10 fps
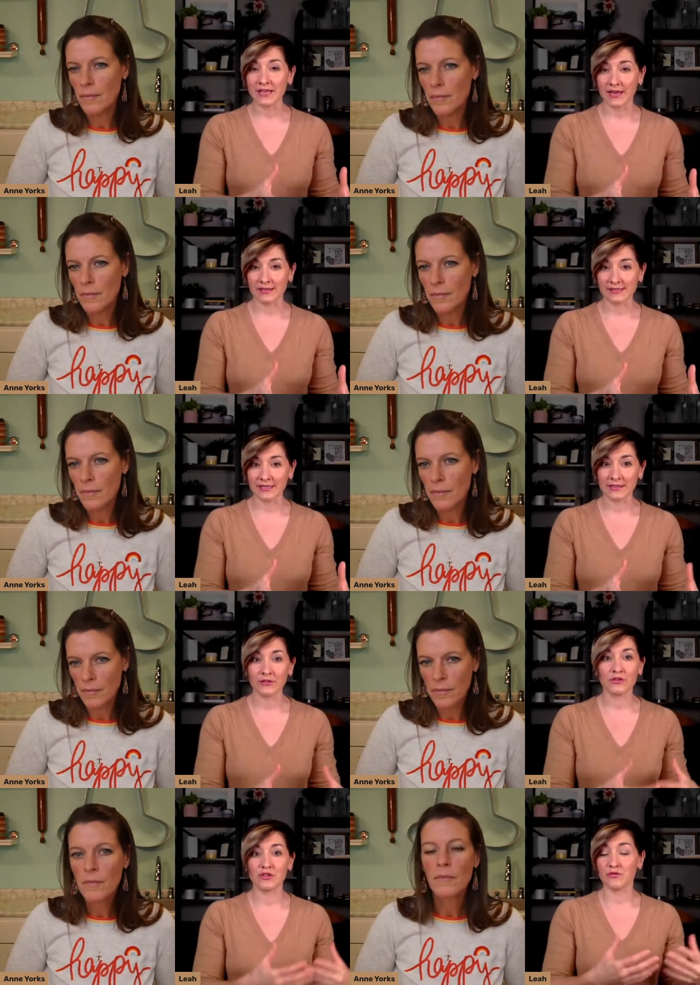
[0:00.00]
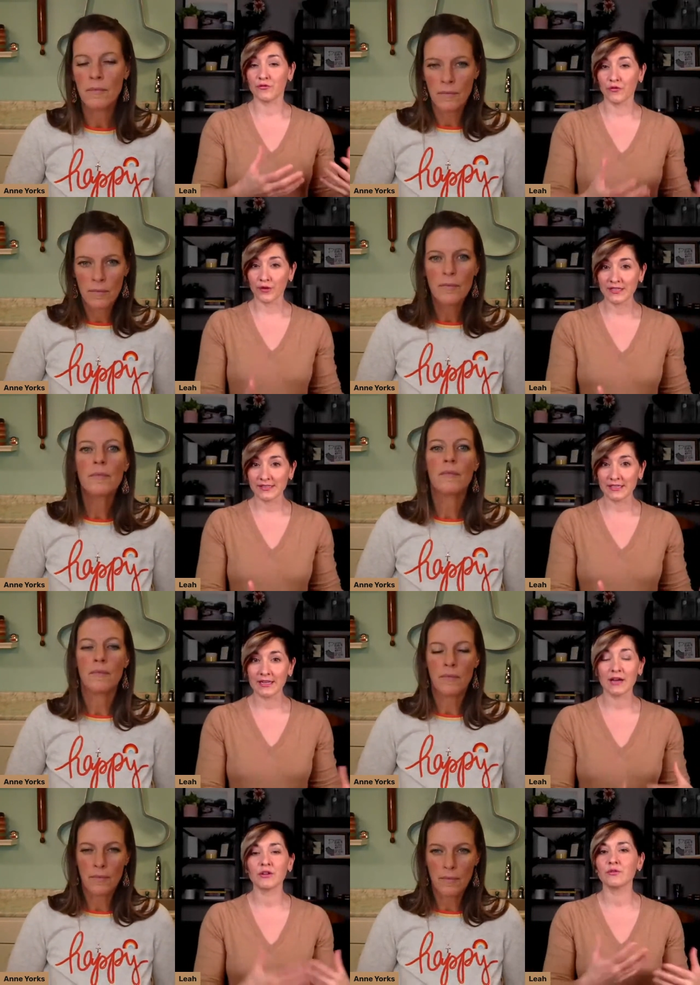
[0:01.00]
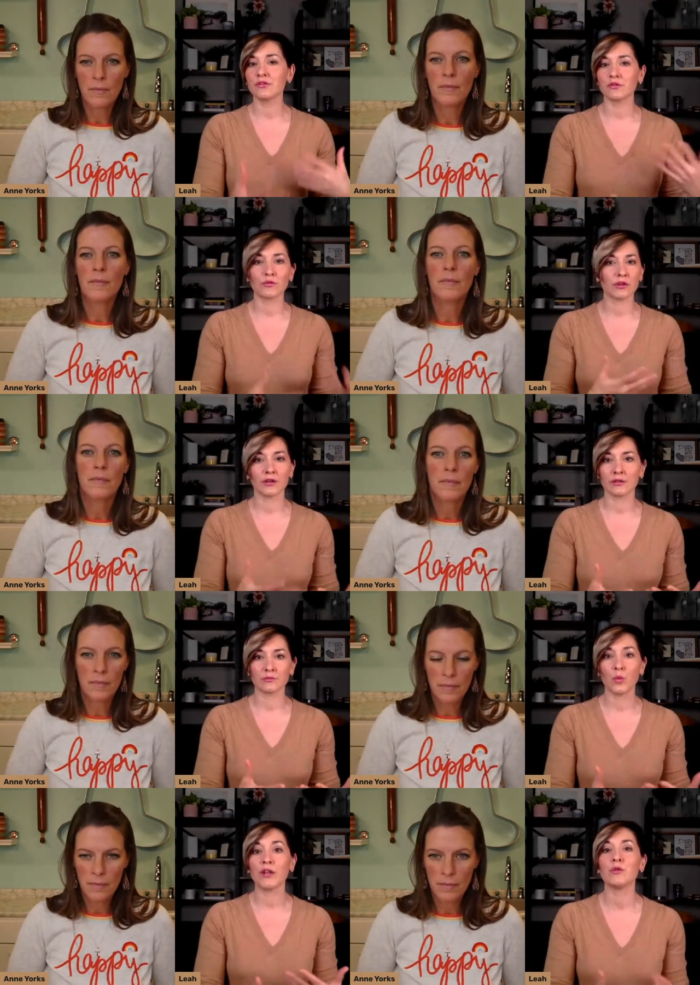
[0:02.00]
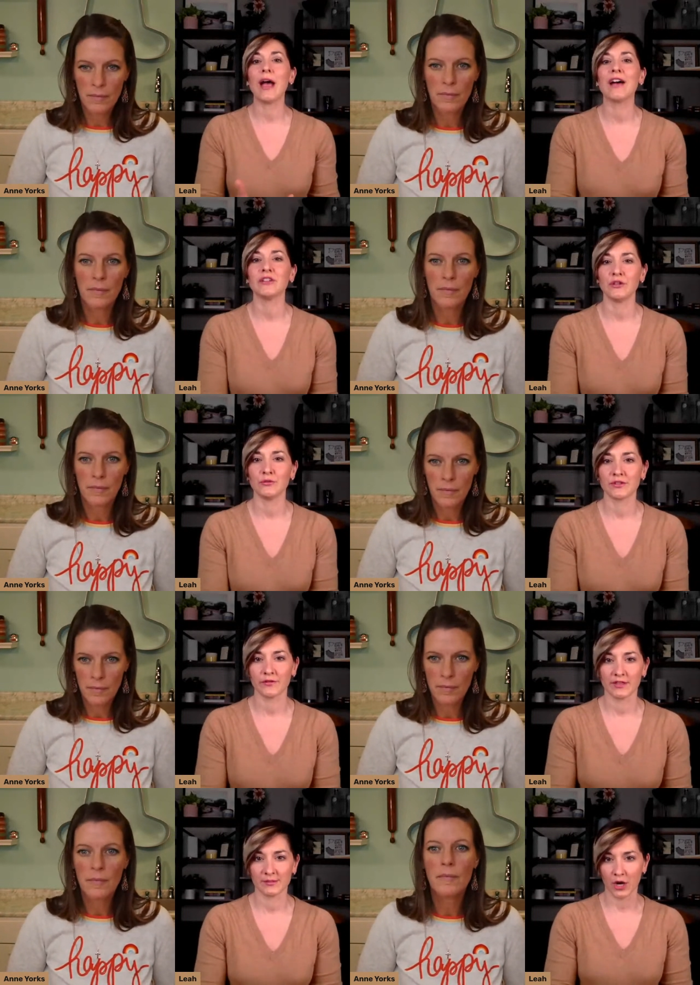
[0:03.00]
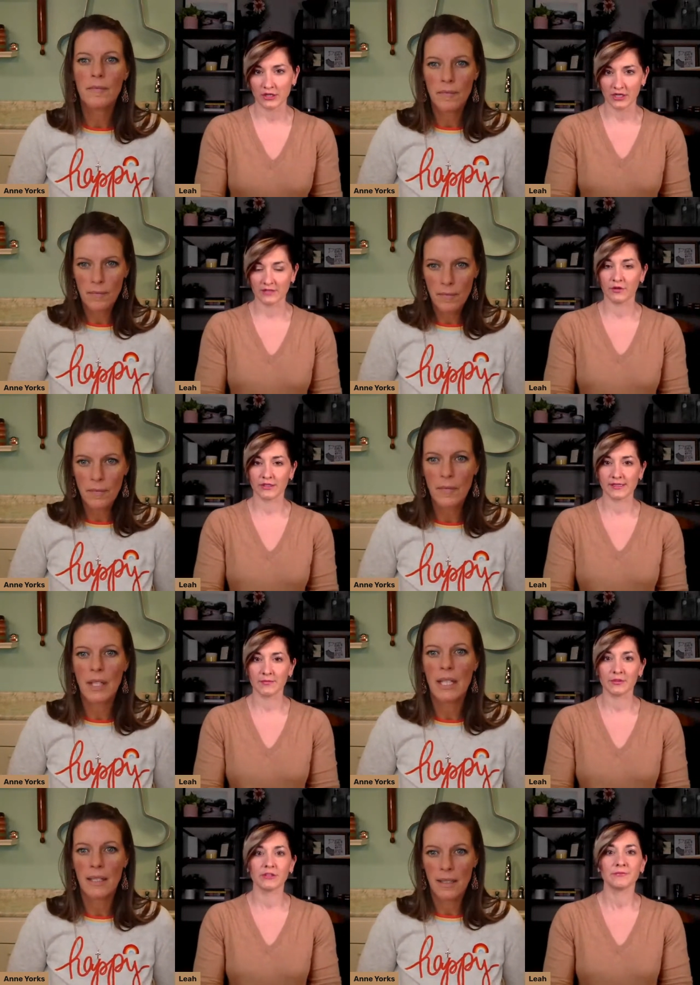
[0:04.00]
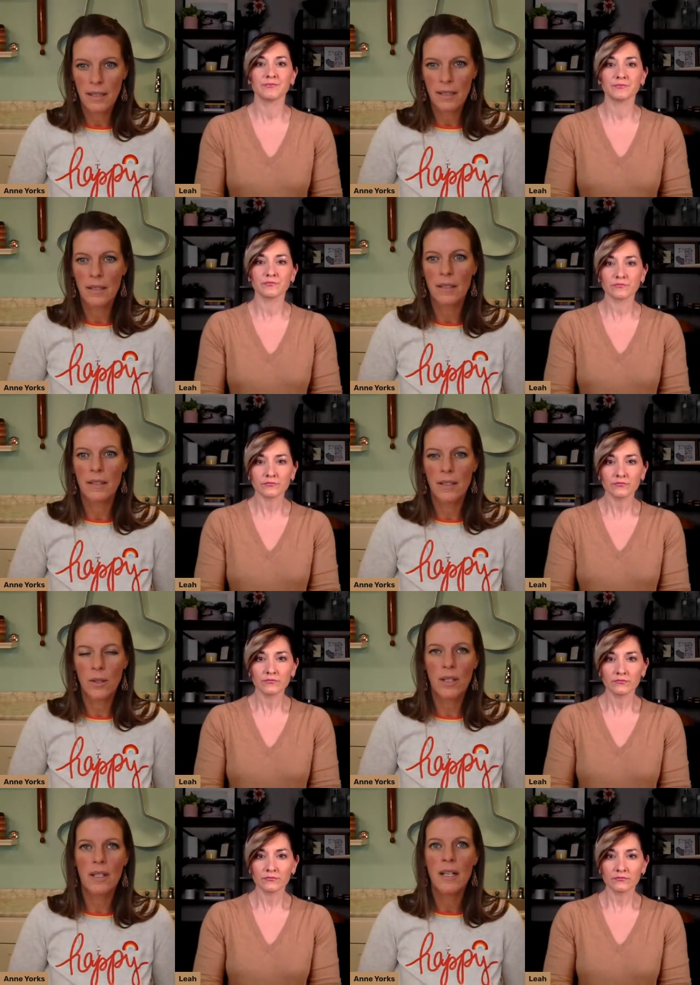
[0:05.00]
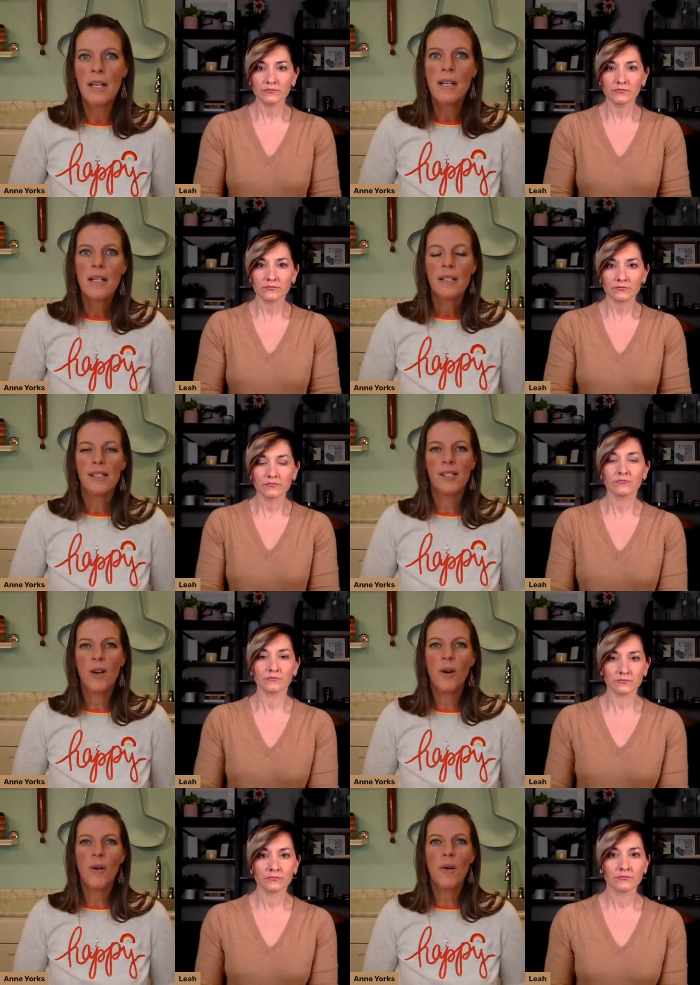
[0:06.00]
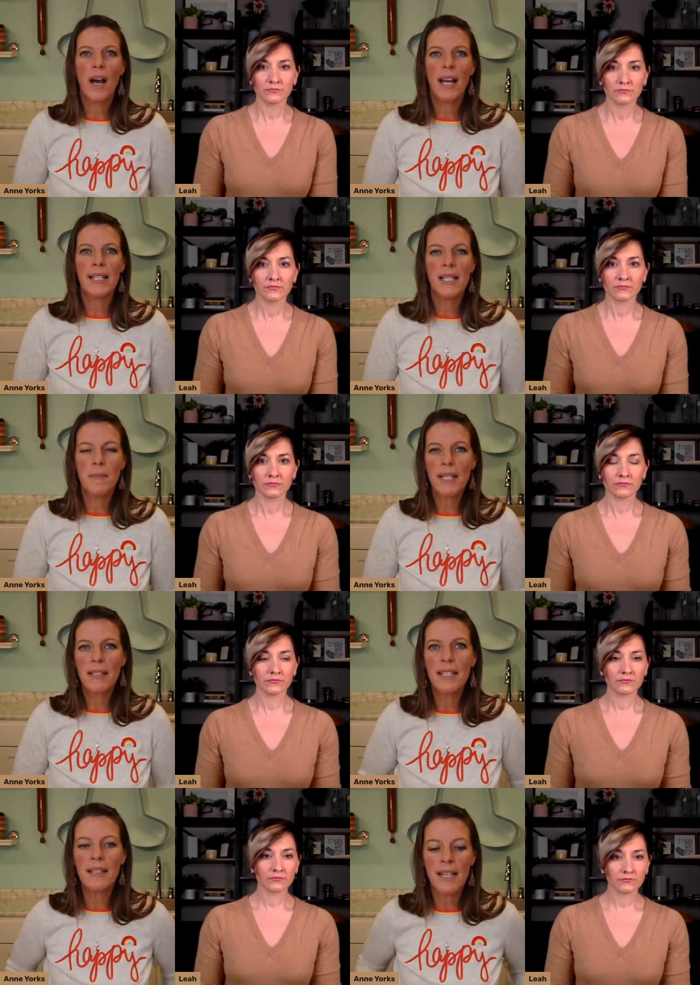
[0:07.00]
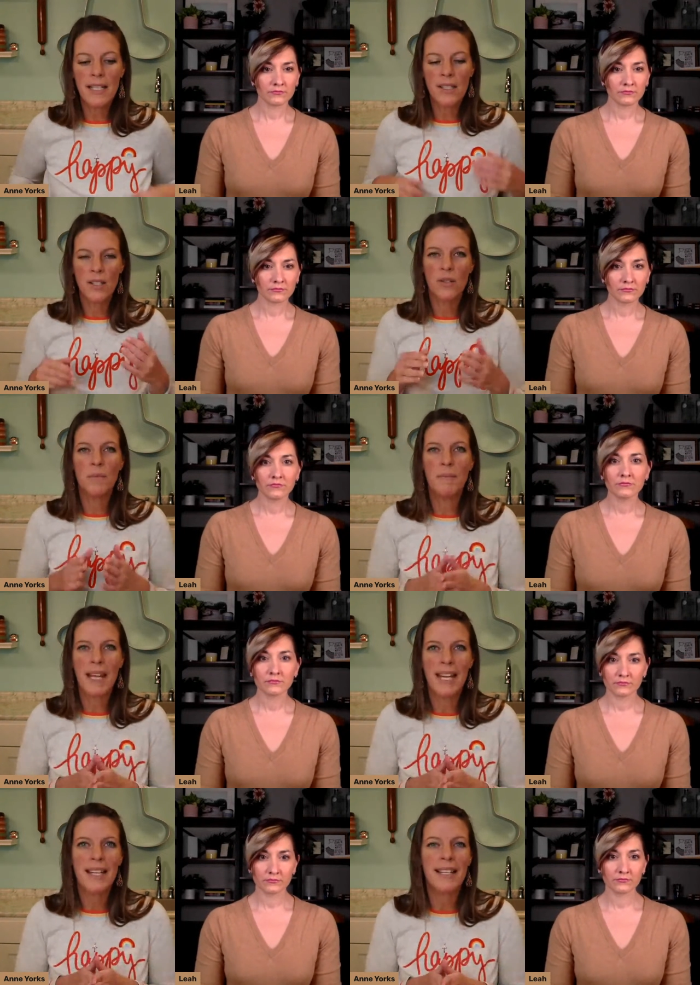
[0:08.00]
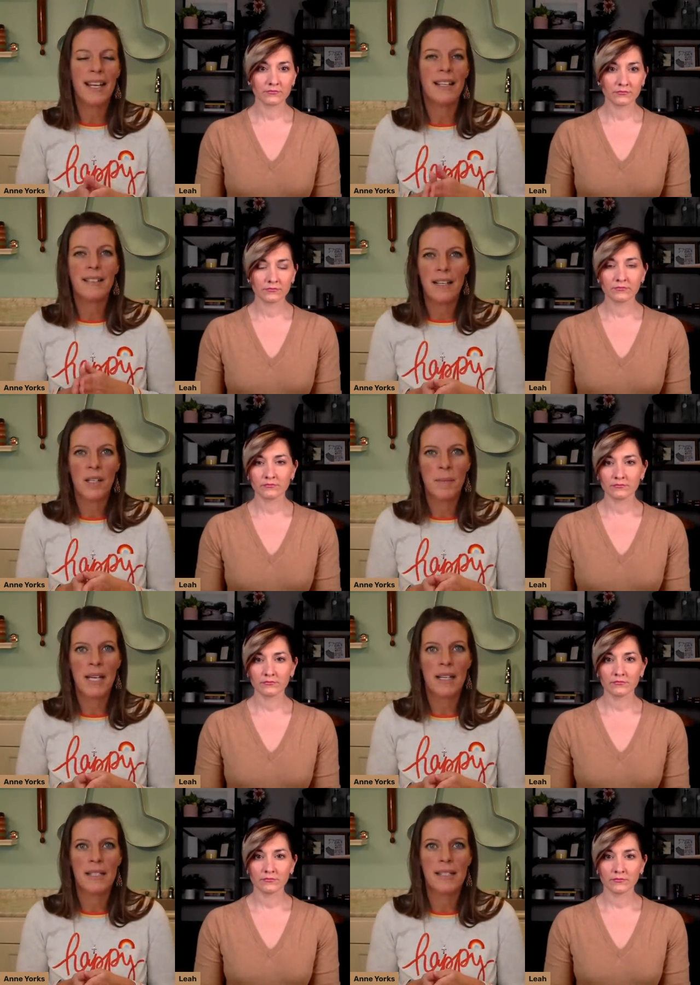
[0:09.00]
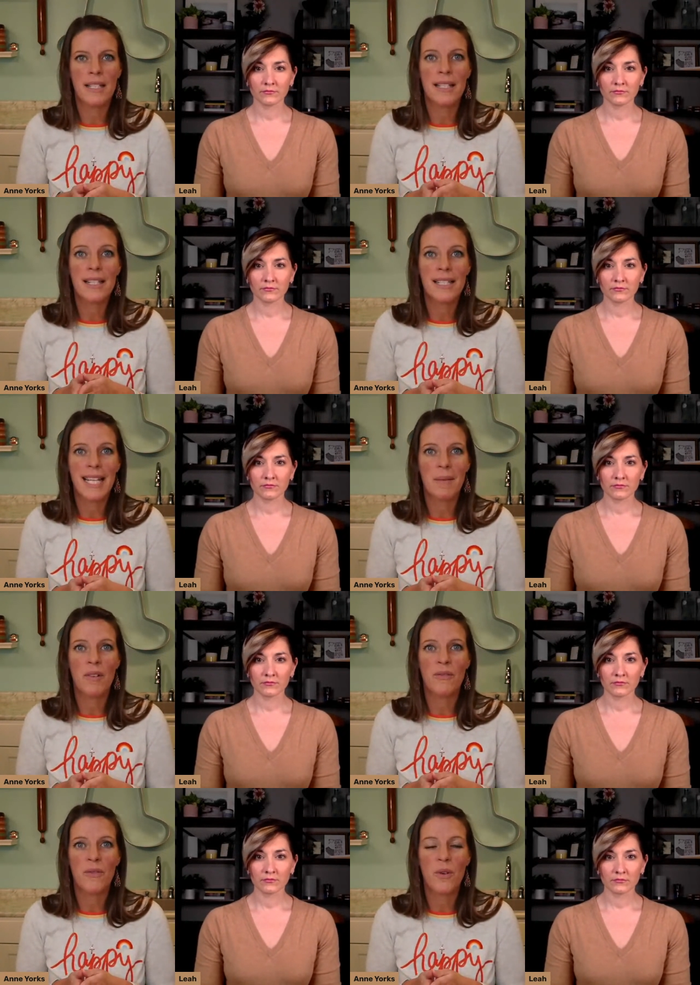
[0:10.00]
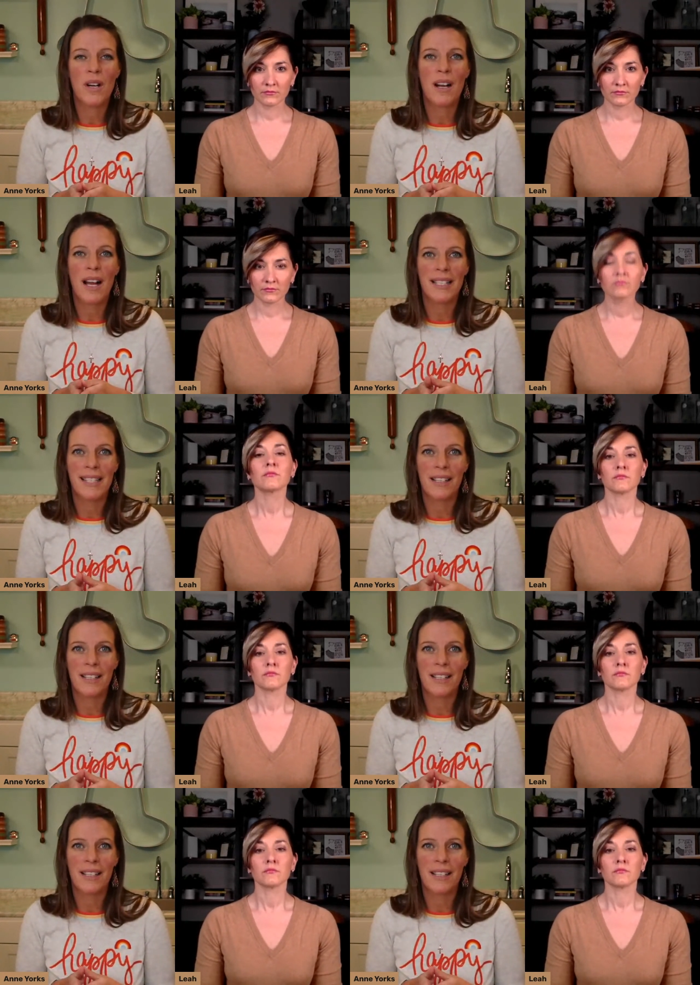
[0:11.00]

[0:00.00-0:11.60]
Speaker 1: the icing. Do you freeze it? How do you store what you haven't used for this project, for example?
Speaker 2: Sure. So I typically like to make and color my icing the day before I